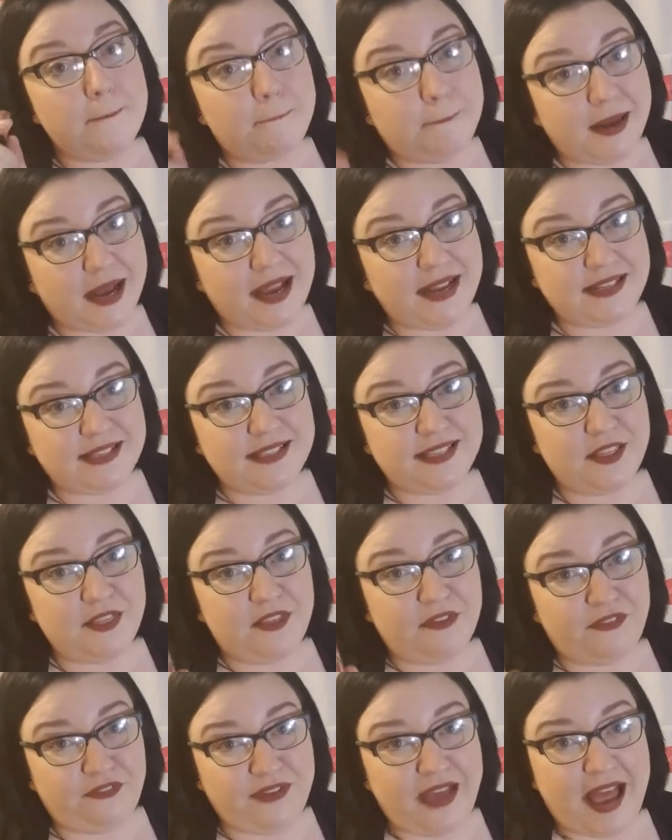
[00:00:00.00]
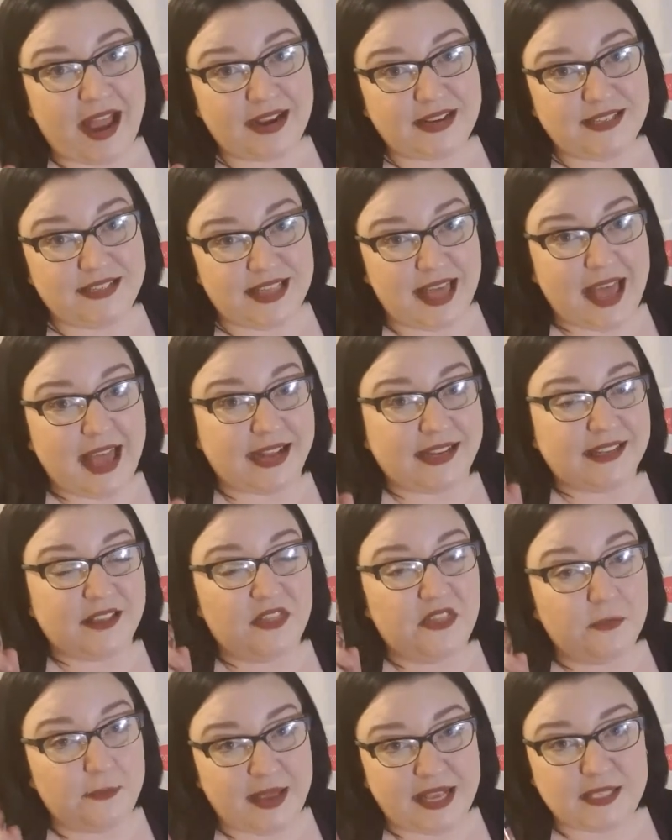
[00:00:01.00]
but the fact that
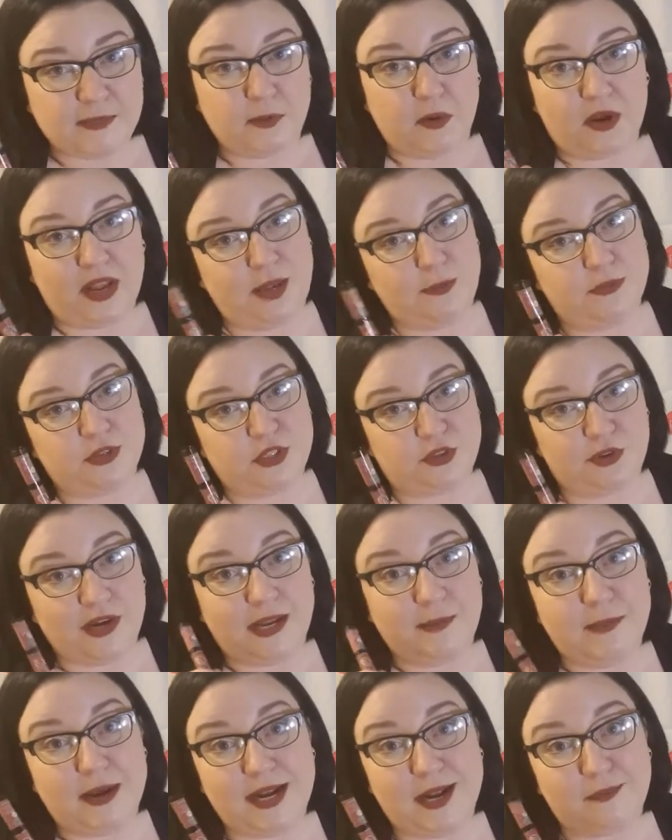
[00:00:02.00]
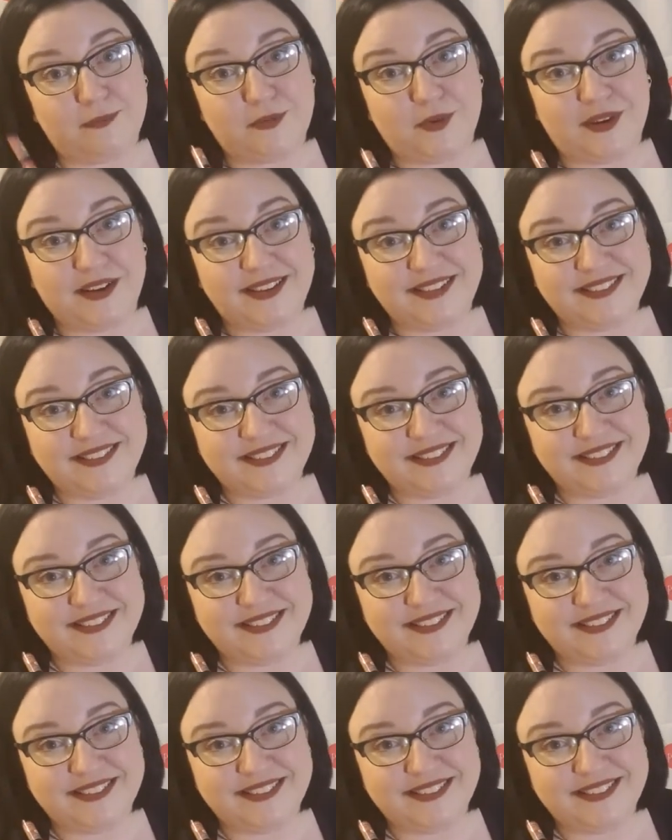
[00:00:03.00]
the baseball game was great made up for it.